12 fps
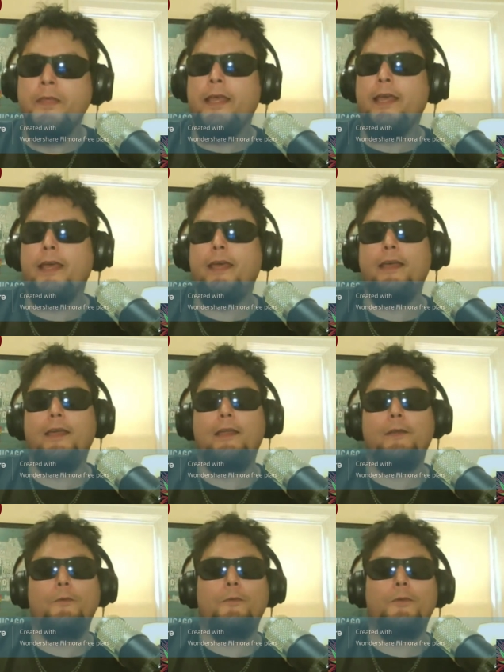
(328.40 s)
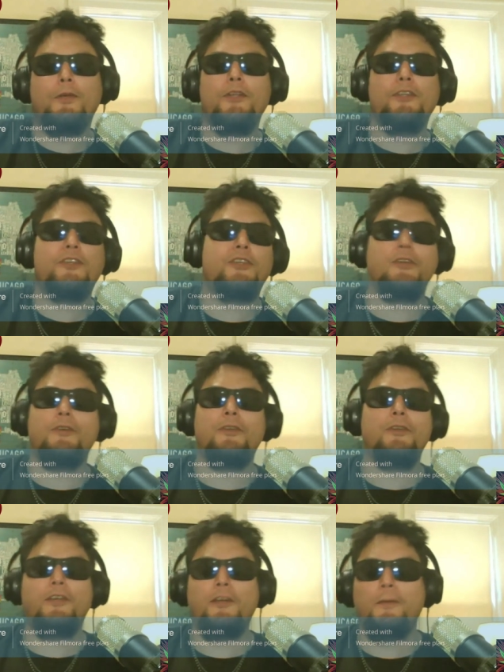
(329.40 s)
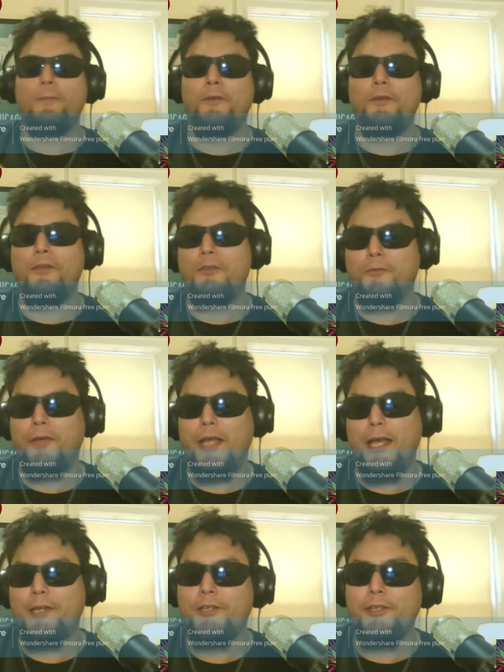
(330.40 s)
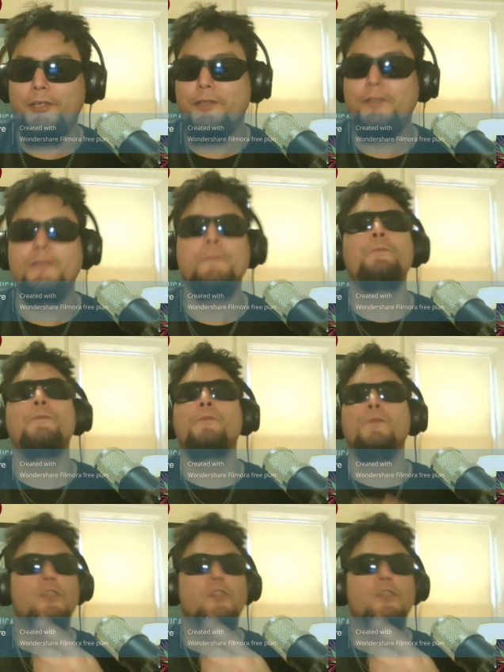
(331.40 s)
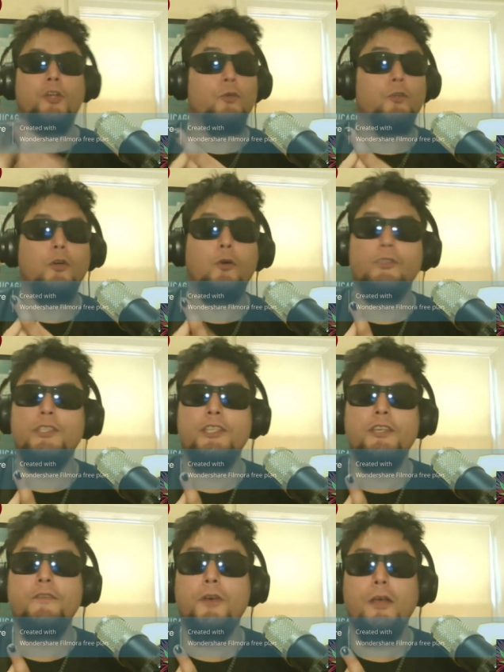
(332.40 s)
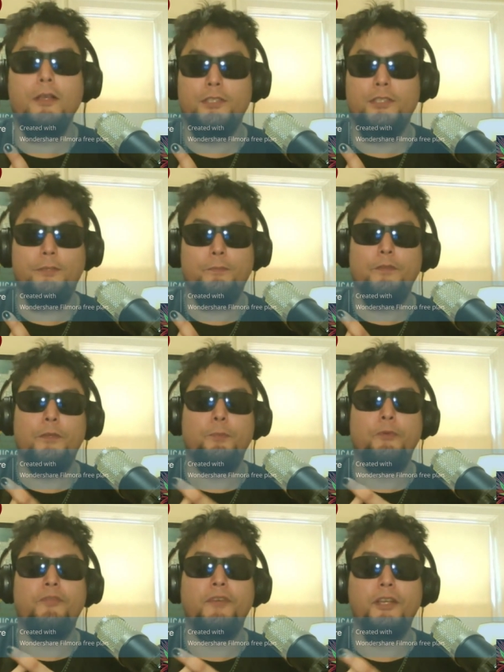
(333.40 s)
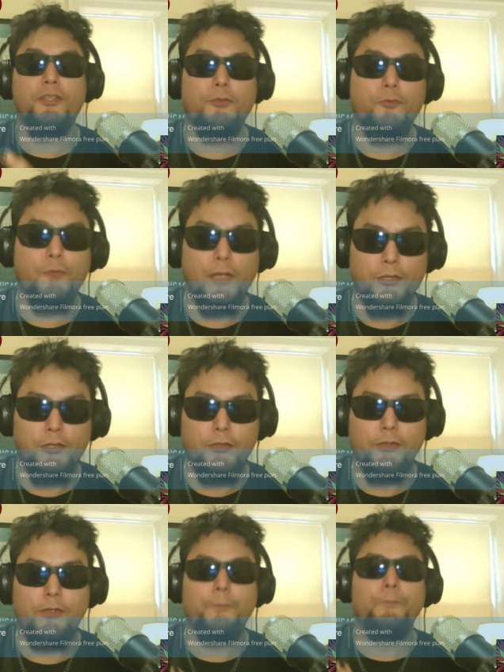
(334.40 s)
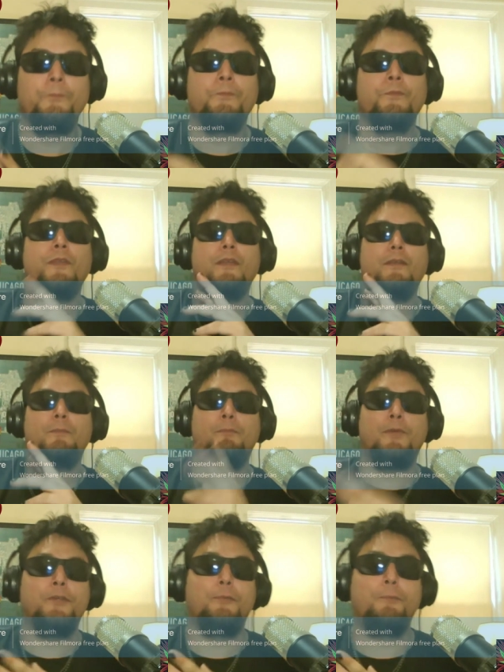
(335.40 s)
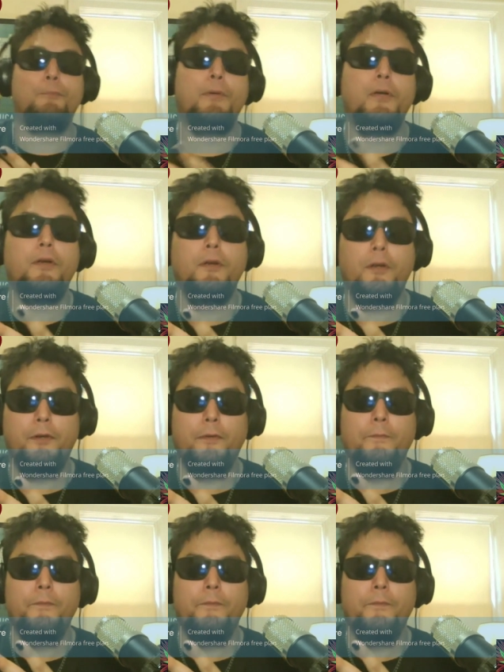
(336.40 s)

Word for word: And we're going to show you a couple other reactions Stone Cold Steve Austin, a professional wrestler, Bill Burr,